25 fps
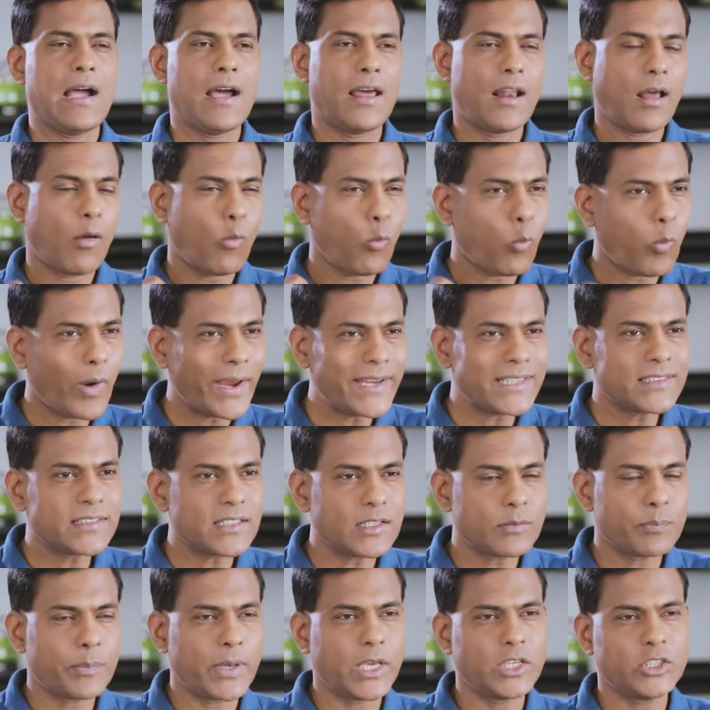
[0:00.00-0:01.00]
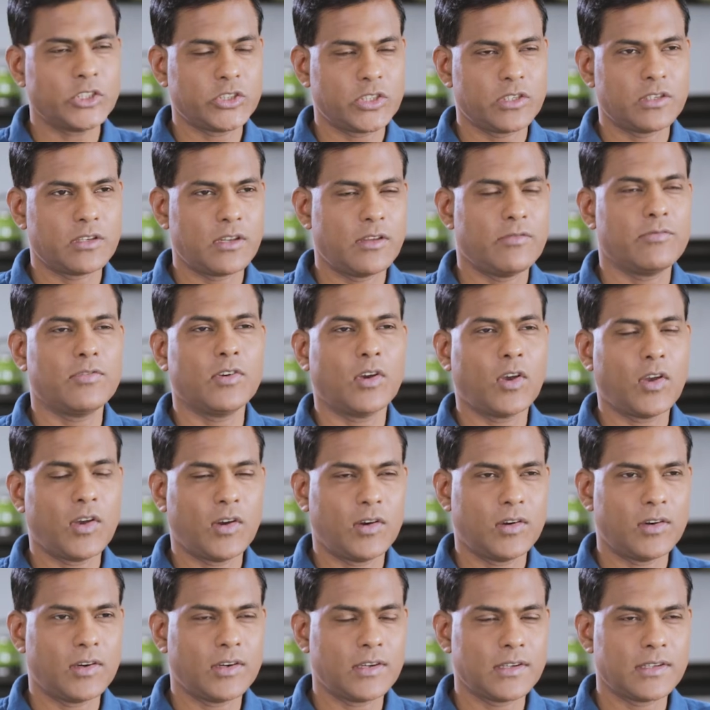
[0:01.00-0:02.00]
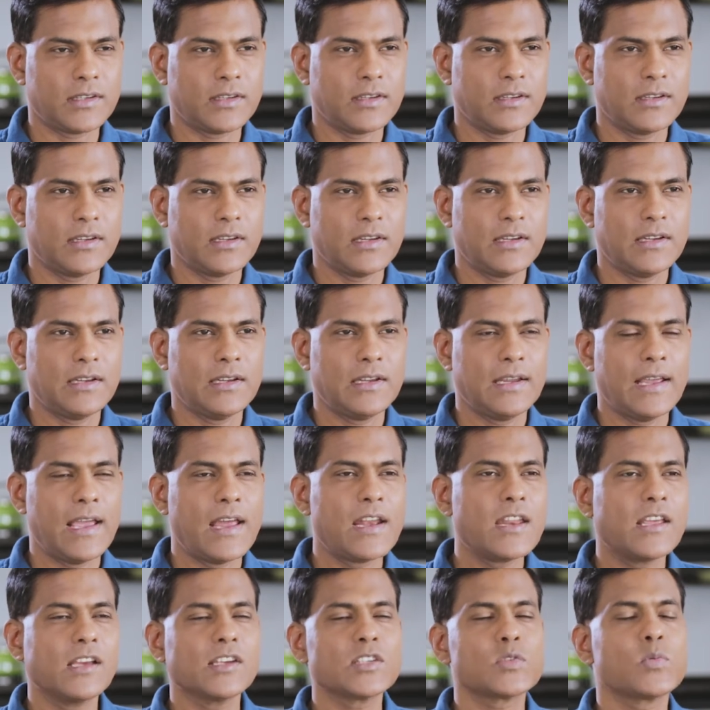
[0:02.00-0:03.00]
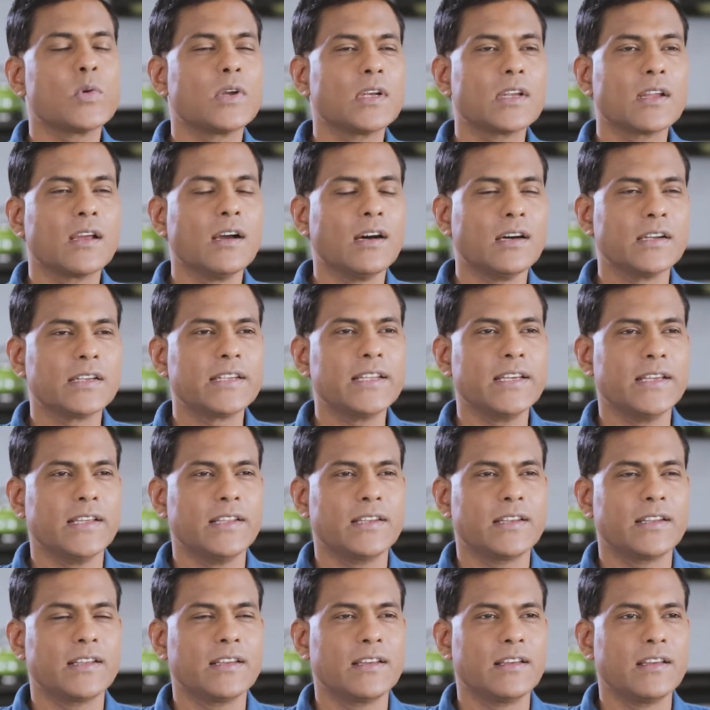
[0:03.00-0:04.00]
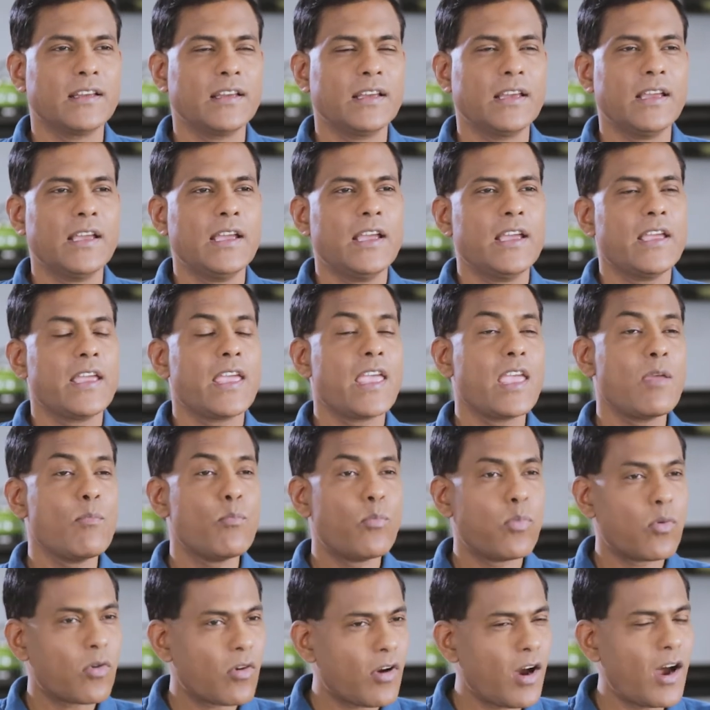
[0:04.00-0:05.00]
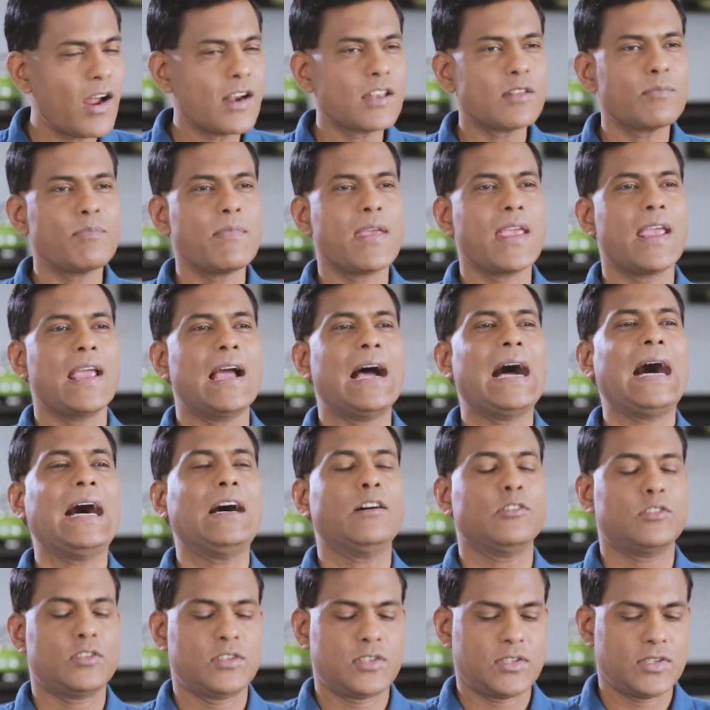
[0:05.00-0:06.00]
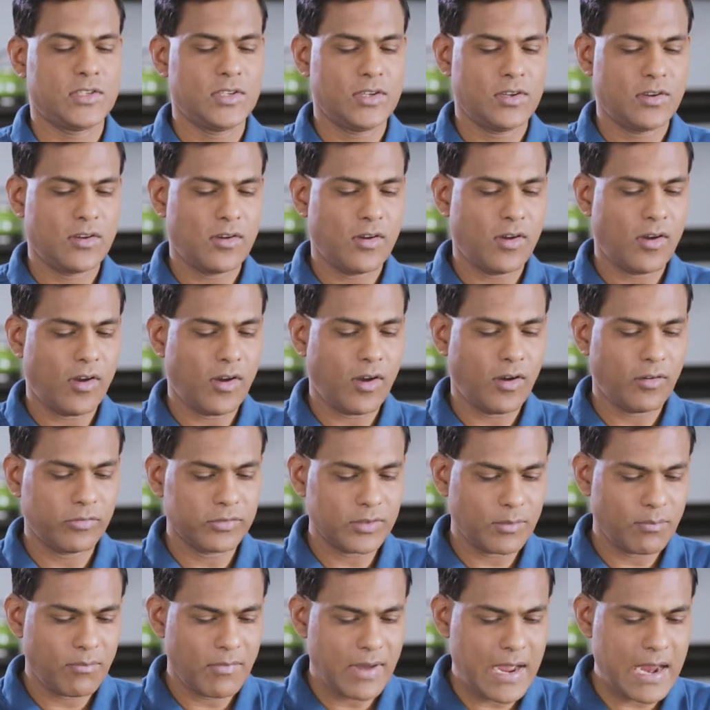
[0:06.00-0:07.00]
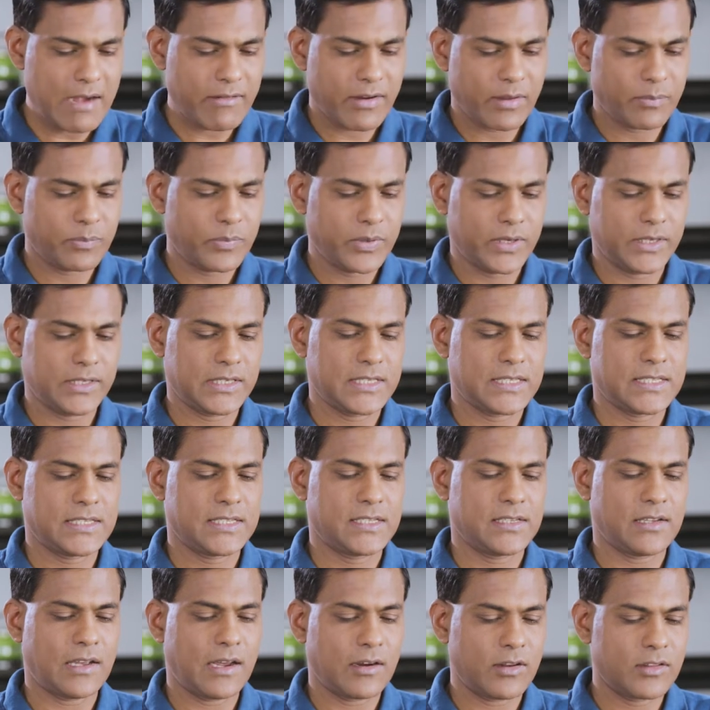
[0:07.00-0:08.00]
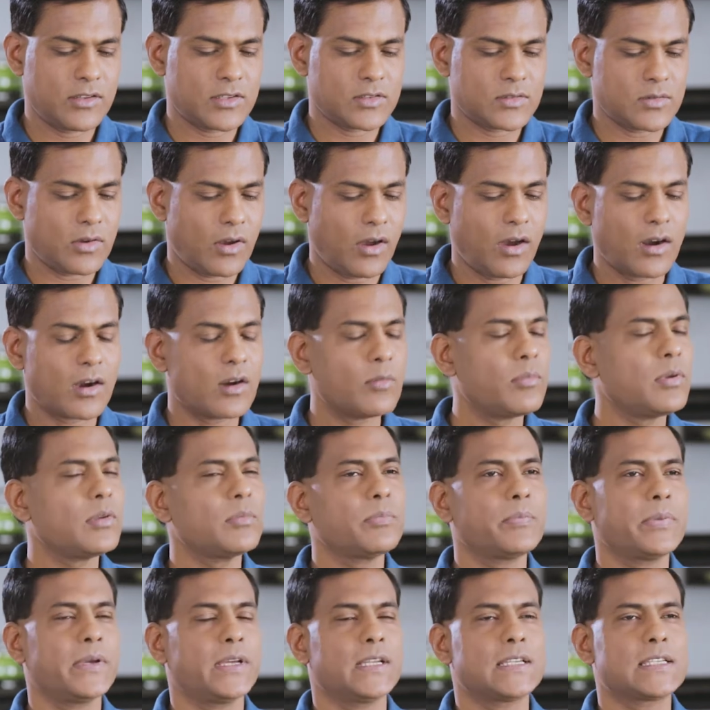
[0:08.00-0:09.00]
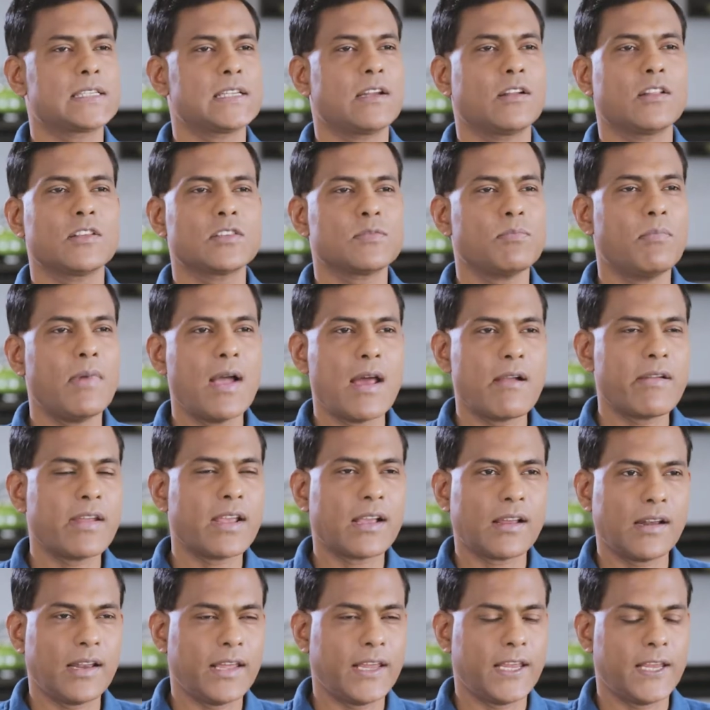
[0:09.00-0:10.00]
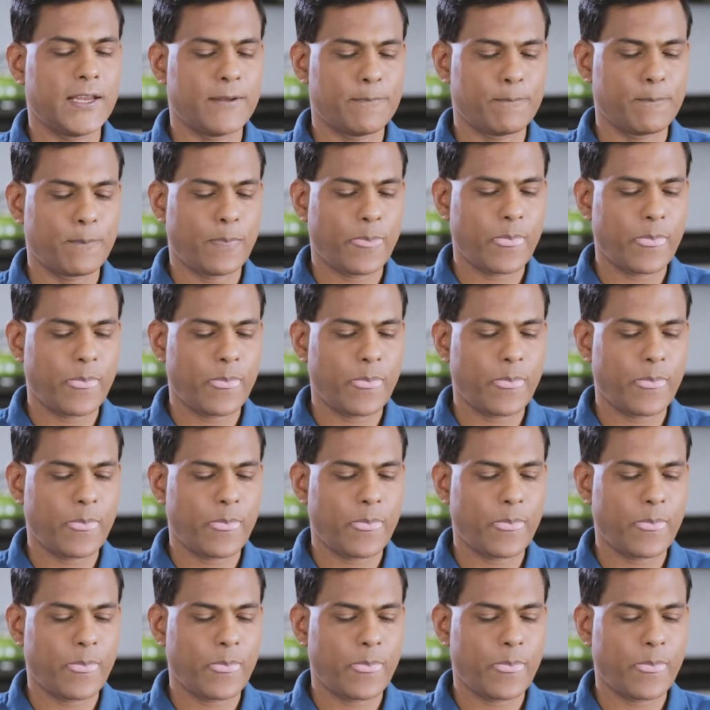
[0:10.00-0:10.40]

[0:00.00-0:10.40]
And I waited patiently for God. And here's what God did. He brought me out of the miry pit, out of this horrible pit, out of this miry clay.